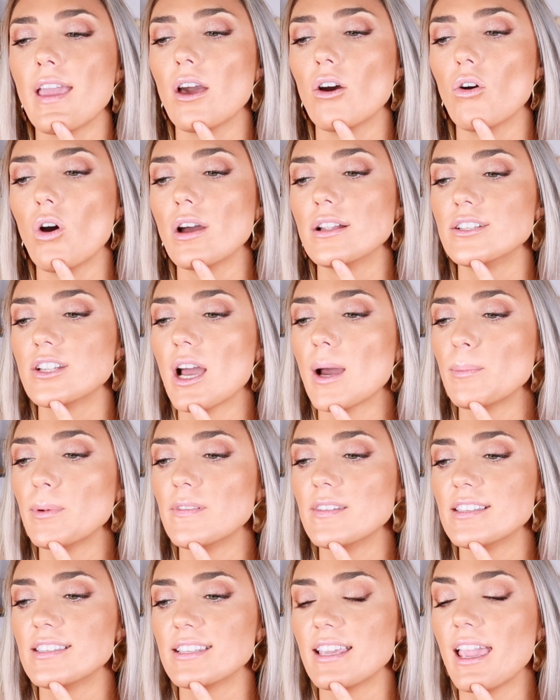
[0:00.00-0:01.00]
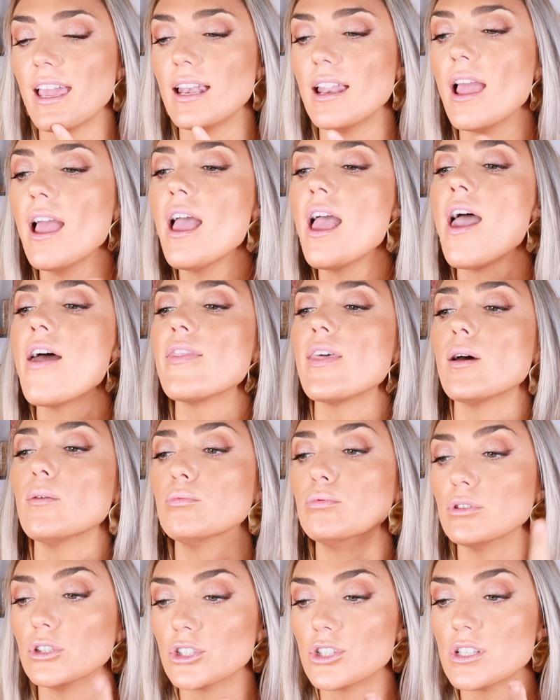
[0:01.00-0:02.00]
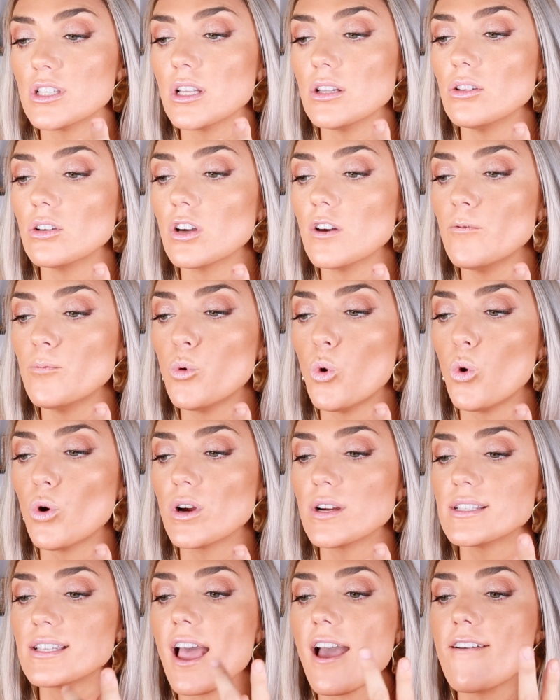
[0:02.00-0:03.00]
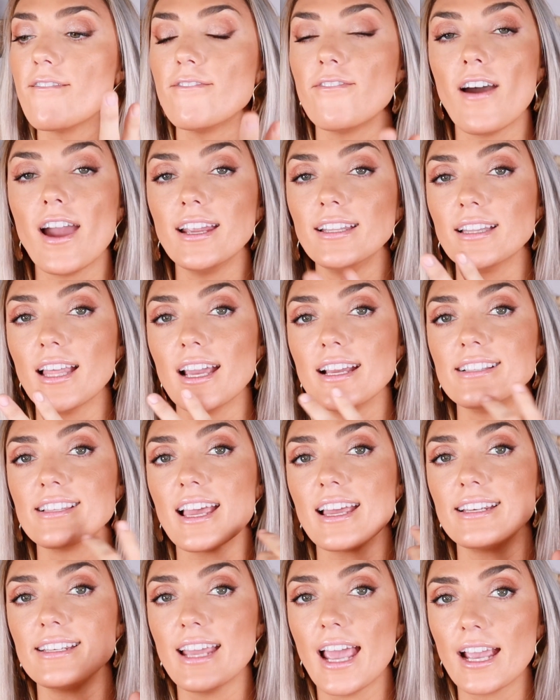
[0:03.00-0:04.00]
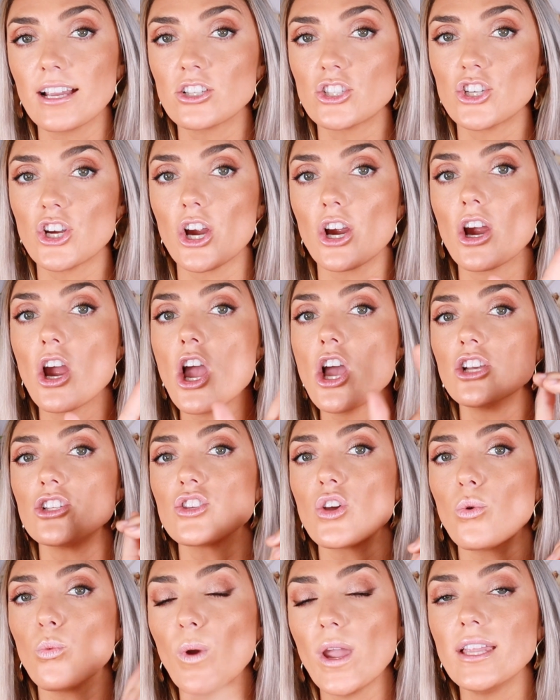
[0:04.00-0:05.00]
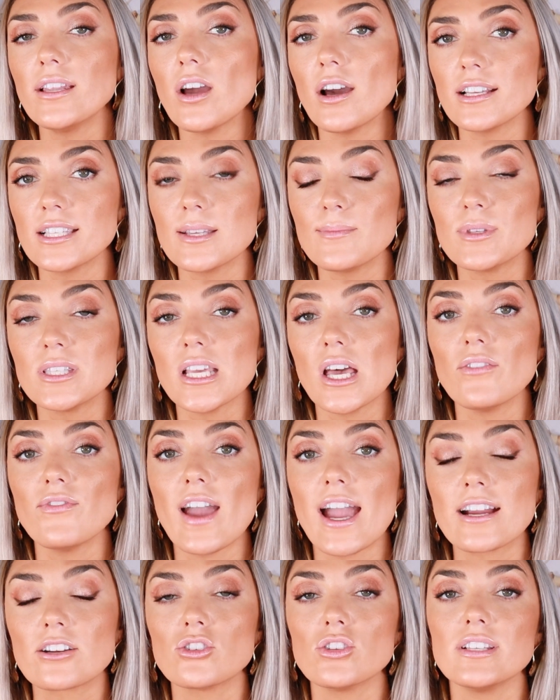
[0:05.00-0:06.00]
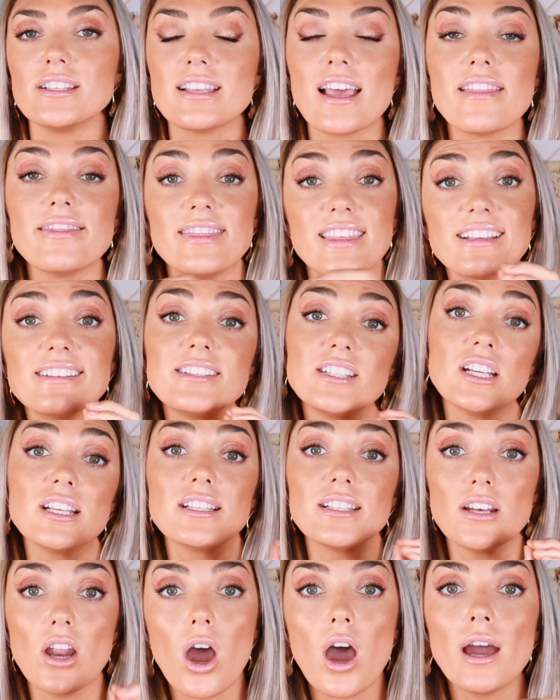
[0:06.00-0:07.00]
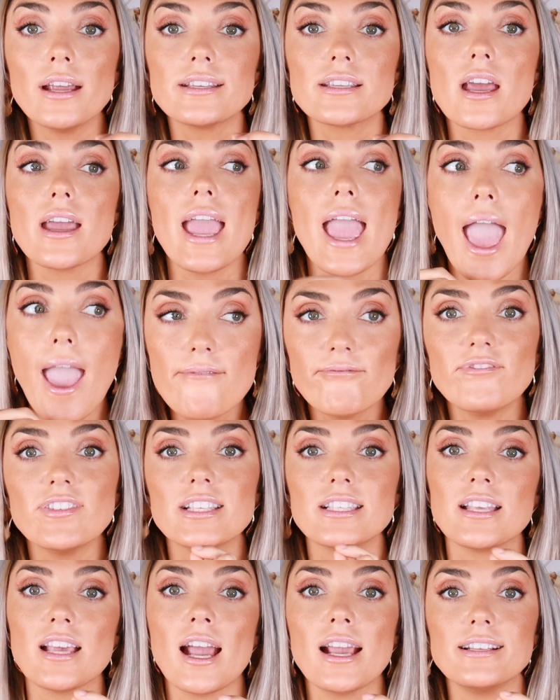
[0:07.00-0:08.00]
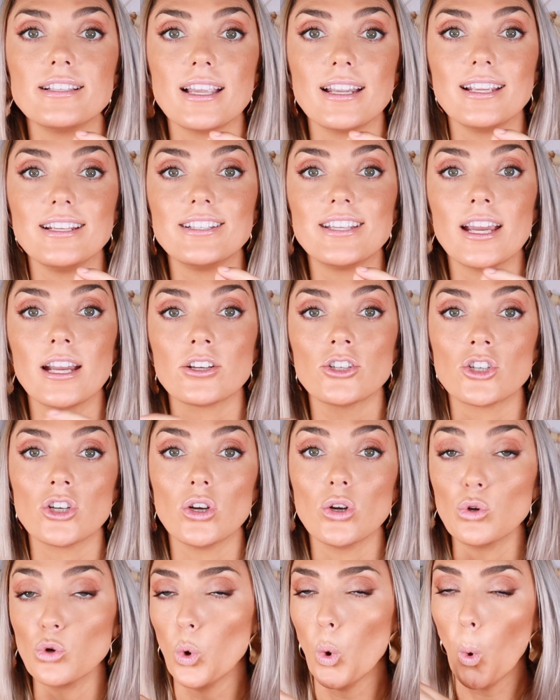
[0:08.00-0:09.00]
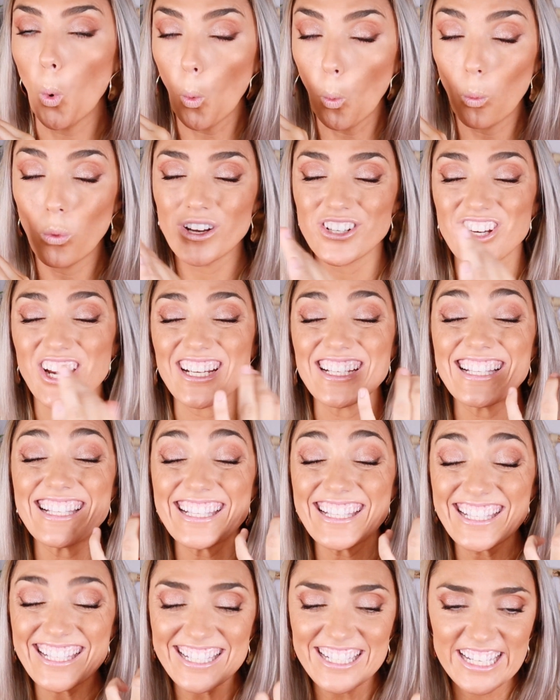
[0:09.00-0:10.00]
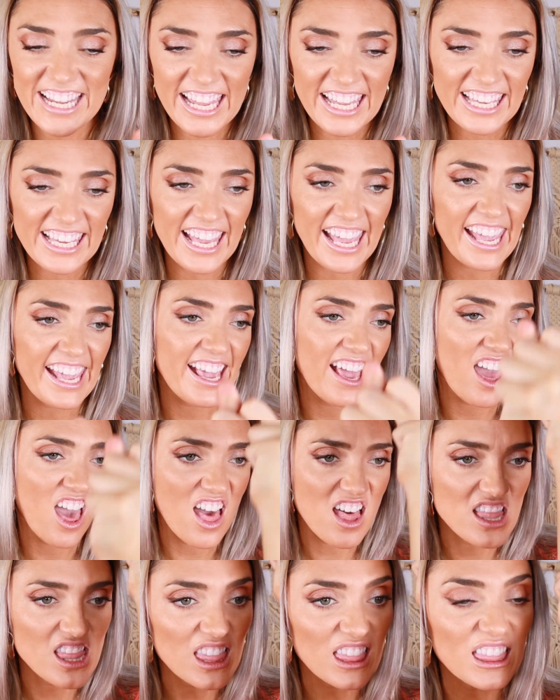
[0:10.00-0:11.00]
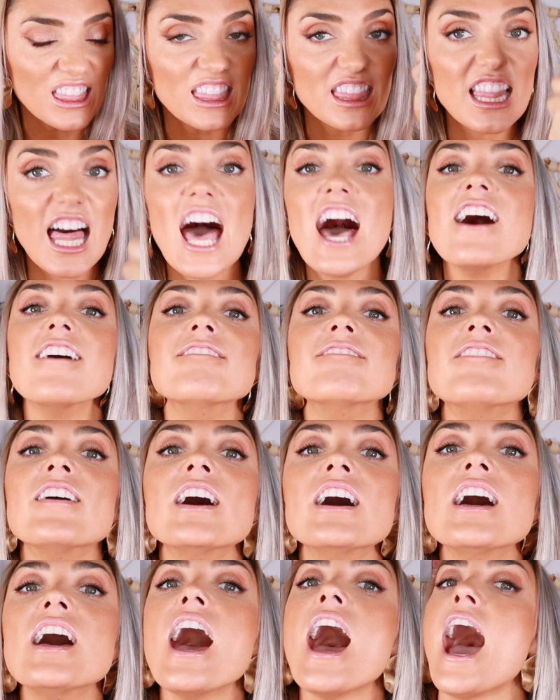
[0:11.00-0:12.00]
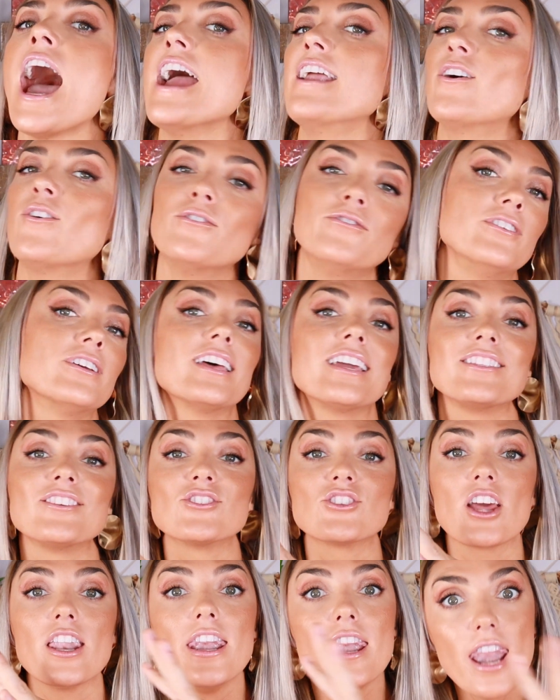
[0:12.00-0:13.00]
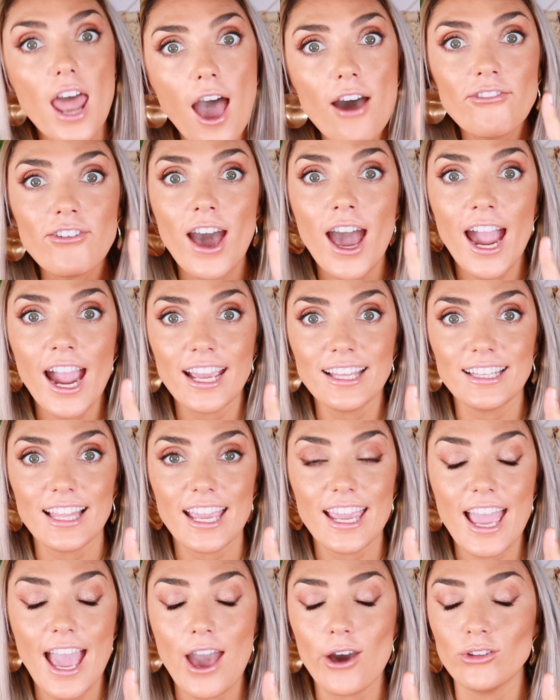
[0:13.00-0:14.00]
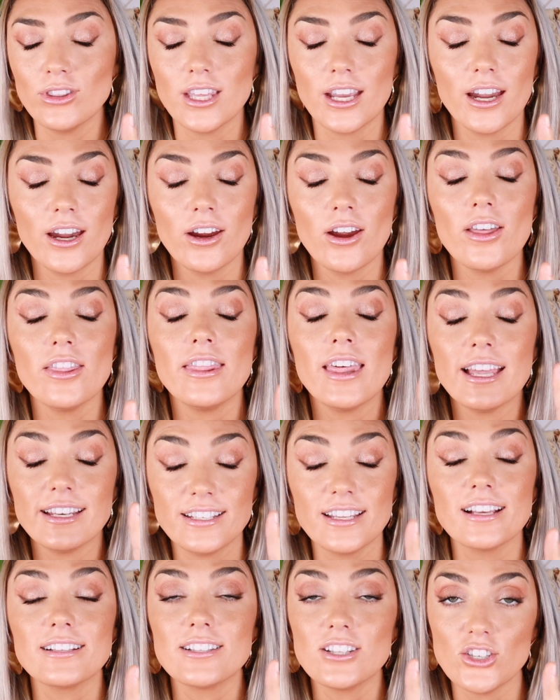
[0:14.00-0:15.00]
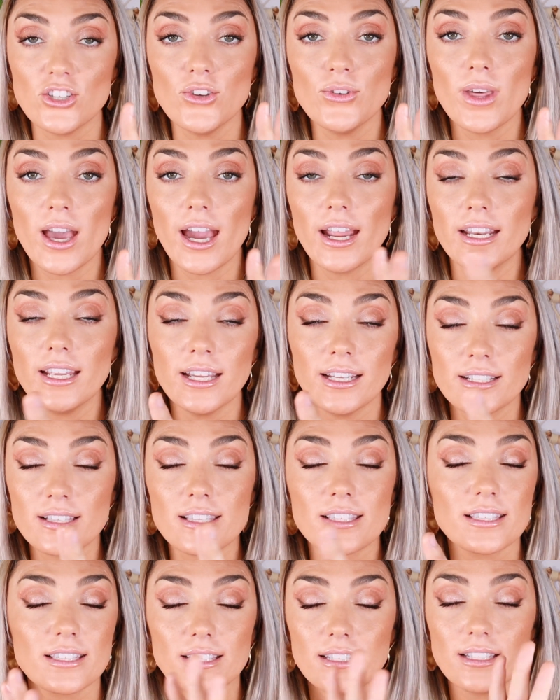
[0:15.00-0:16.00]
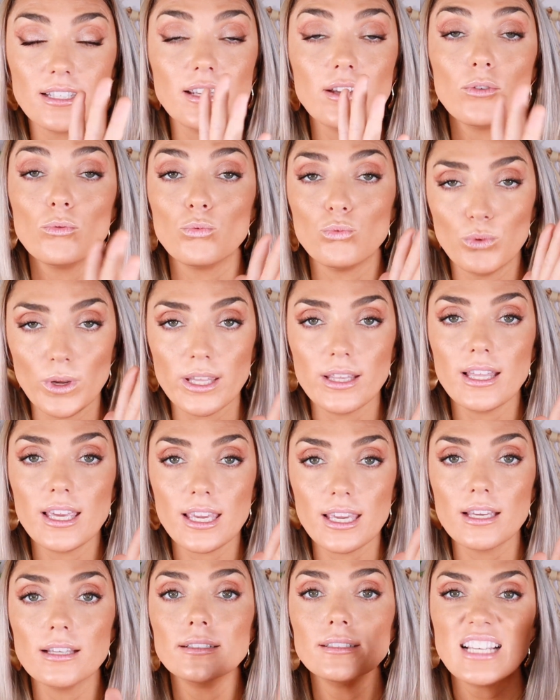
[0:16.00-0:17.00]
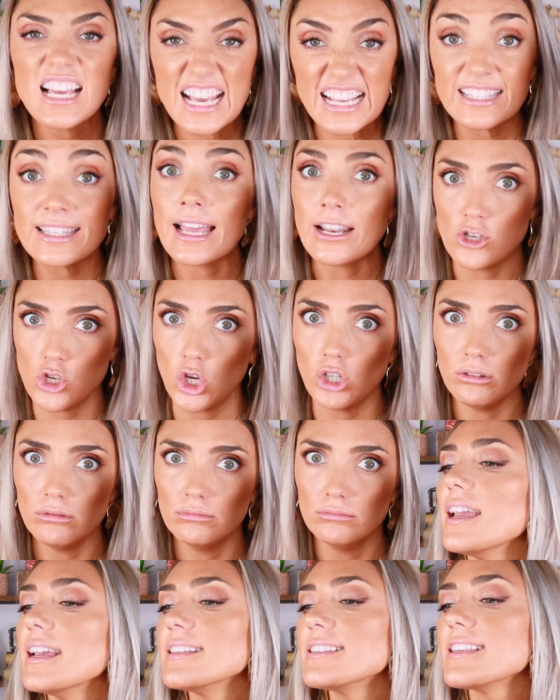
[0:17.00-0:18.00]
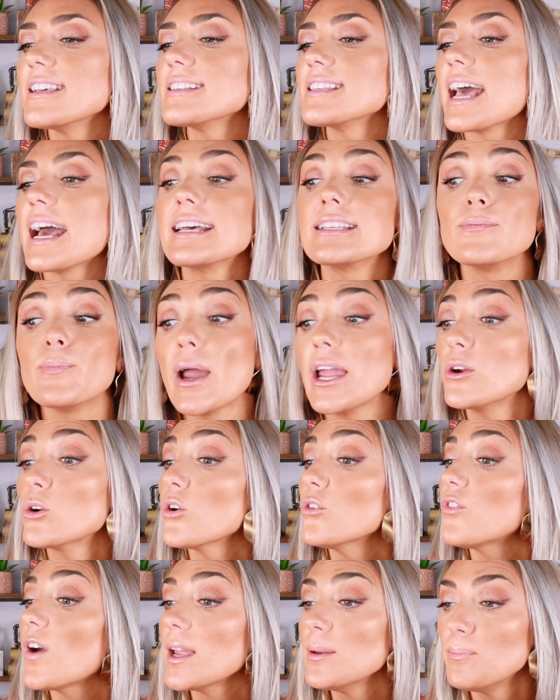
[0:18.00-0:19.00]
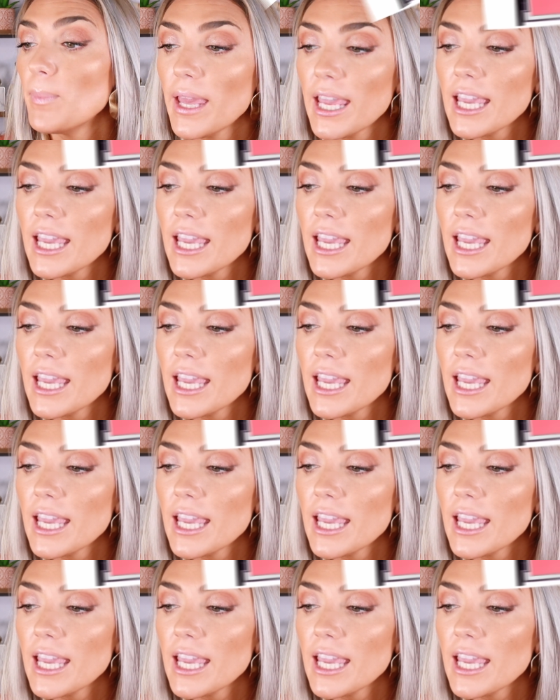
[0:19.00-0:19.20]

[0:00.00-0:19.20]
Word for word: veil on top of the skin that blurs the look of pores, fine lines, and texture. So Wayne Goss himself actually said this does not emphasize any texture, which I stinking love. I don't feel like there's enough highlight out there that doesn't do that. It's really essential. It says it has microfine